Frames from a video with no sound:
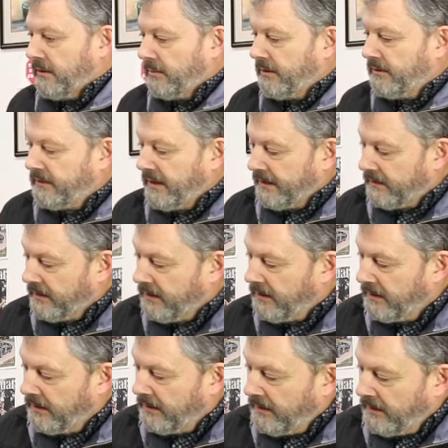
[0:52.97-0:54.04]
I'm going to take the,
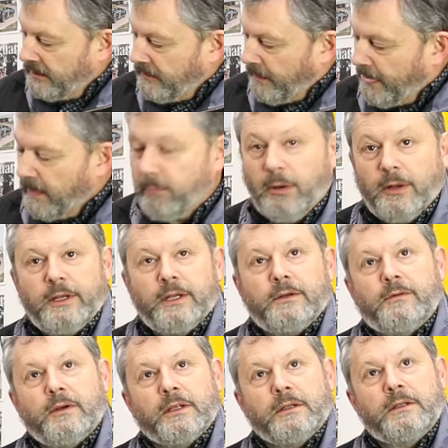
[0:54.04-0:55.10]
the bonnet
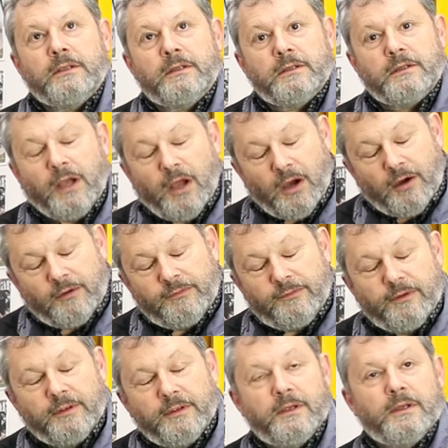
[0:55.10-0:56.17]
grill off
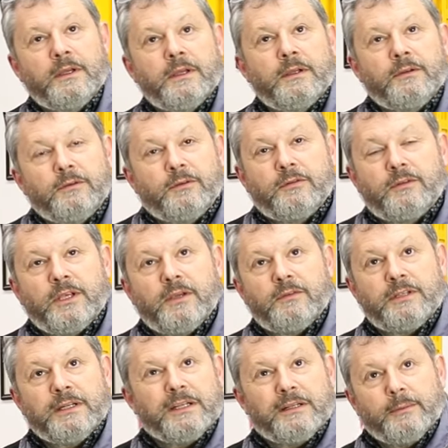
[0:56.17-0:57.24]
just to give us
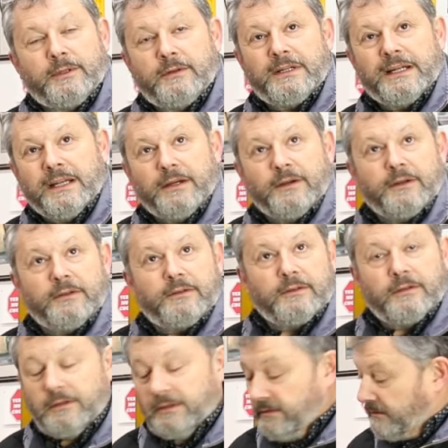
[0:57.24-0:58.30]
a little bit of clearance
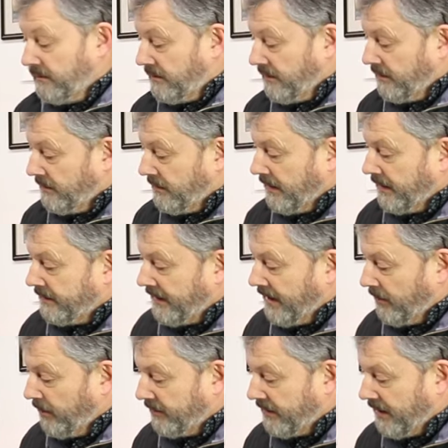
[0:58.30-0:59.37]
to, uh, to
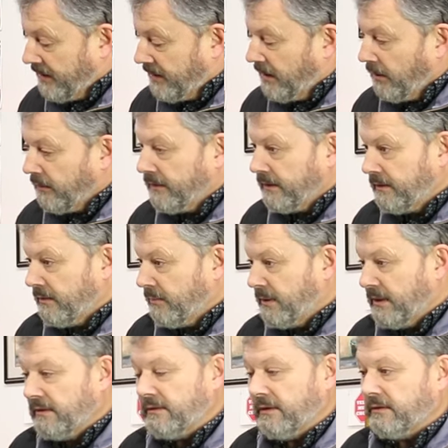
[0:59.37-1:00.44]
help us get the whole thing to
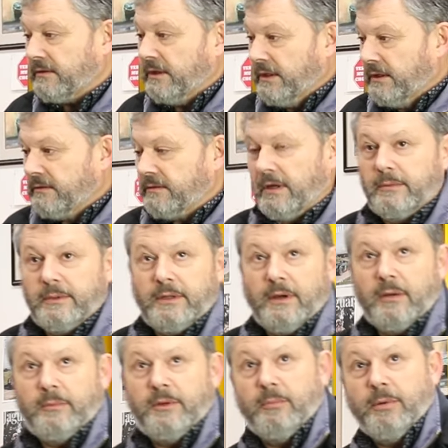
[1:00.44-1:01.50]
pieces. So I'm going to
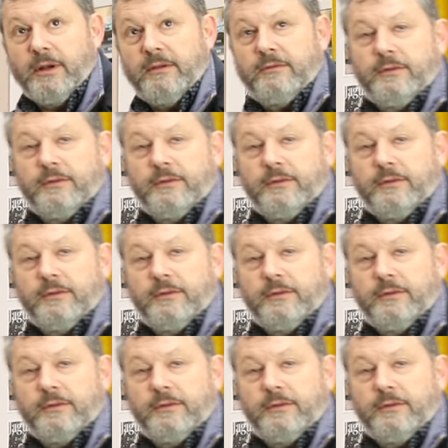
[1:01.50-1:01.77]
open the bonnet